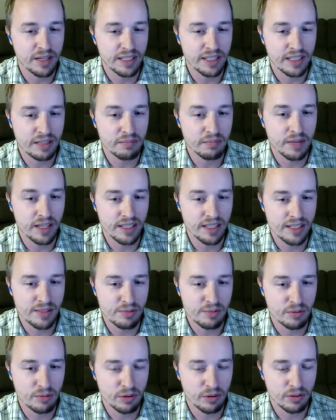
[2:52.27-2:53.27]
my kids were
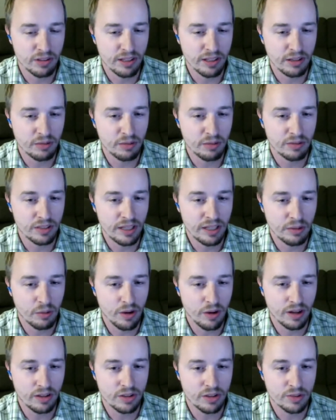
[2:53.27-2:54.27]
both late
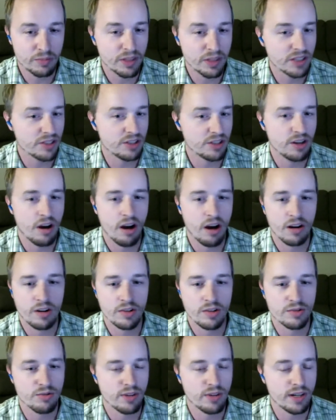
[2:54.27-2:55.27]
walkers, but
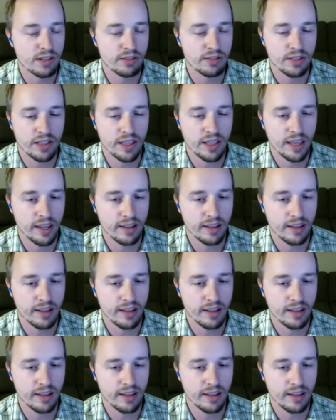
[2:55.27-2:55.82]
talkers right at the gate.